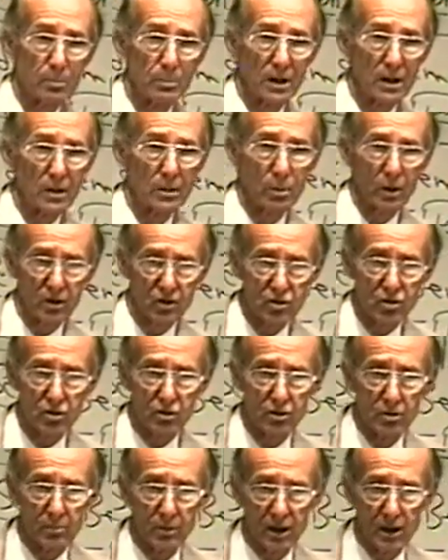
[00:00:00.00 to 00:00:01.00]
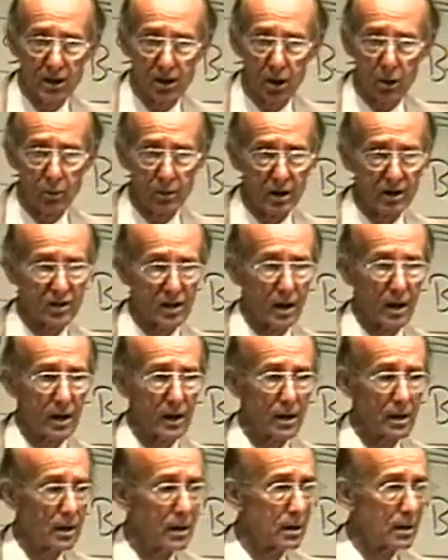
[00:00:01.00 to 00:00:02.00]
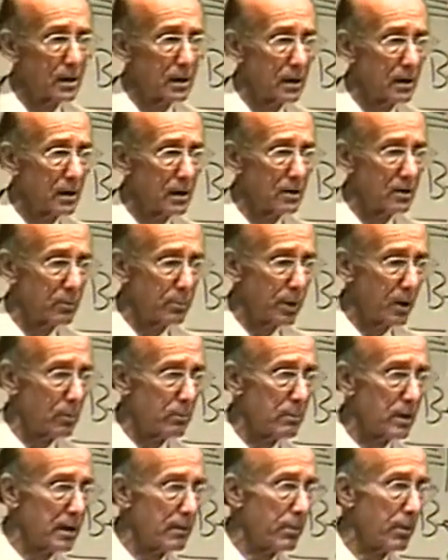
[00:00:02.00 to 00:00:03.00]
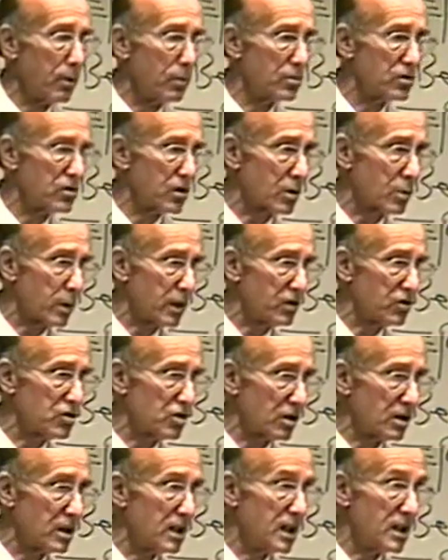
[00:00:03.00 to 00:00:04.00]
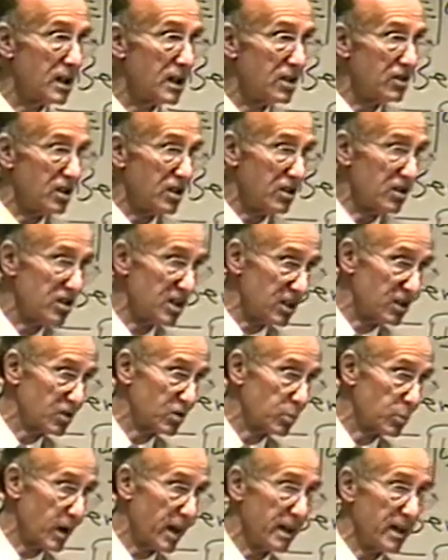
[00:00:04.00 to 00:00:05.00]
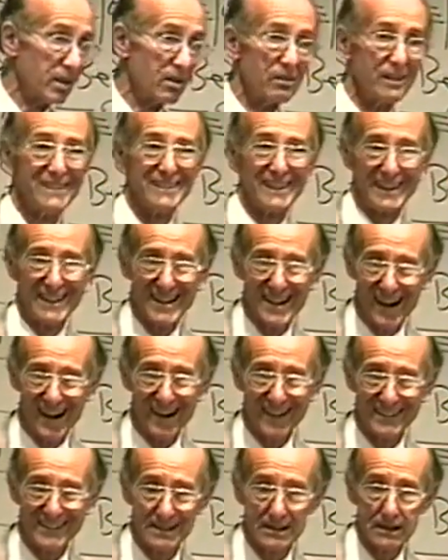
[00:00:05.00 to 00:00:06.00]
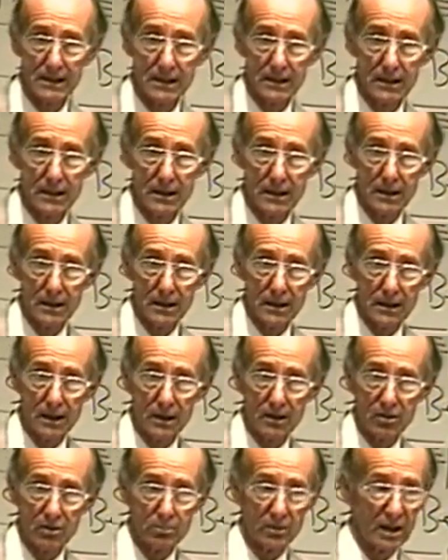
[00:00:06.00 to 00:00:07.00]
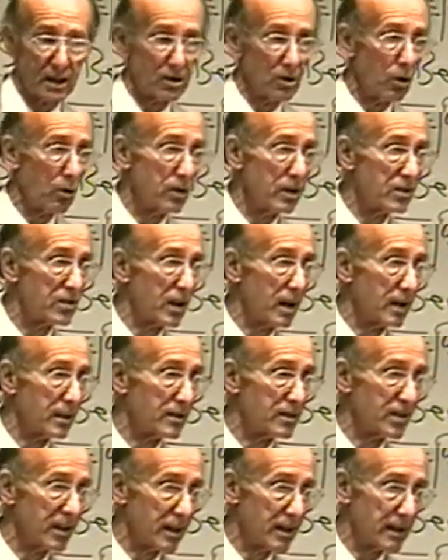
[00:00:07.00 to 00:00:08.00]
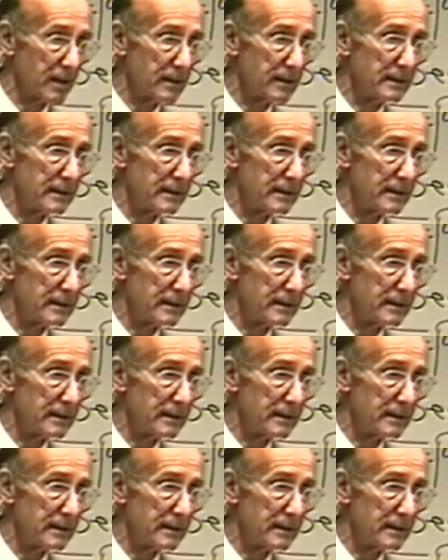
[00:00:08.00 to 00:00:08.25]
me a question, you may notice you may pose the question, is it this way or is it not? And you may notice I'll say